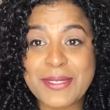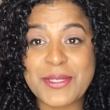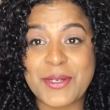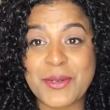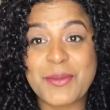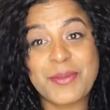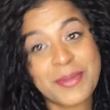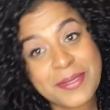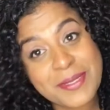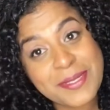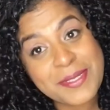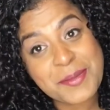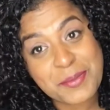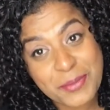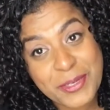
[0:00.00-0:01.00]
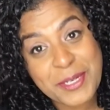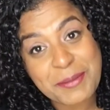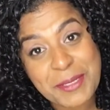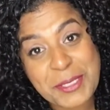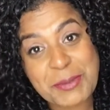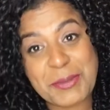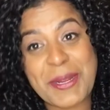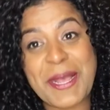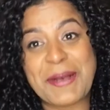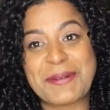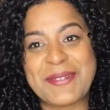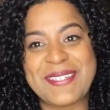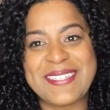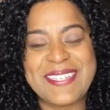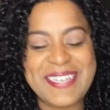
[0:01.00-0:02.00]
soap is pretty much
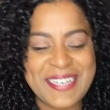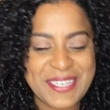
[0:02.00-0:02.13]
brown.